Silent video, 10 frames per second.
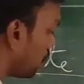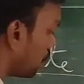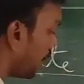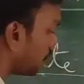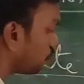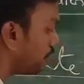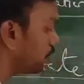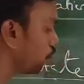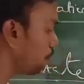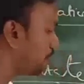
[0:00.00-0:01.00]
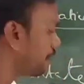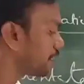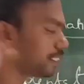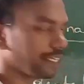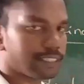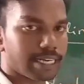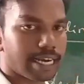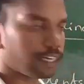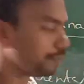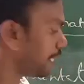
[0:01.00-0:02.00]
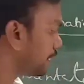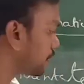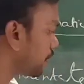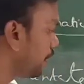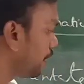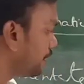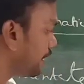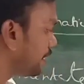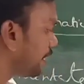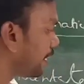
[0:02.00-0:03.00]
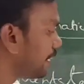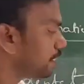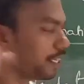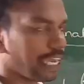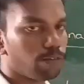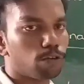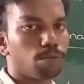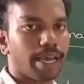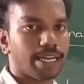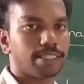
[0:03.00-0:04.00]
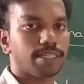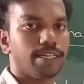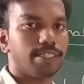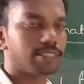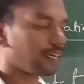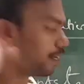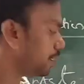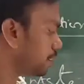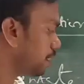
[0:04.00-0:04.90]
nitrogen donates to lone pair of electrons central atom, that is written as NO2 minus, and it is called as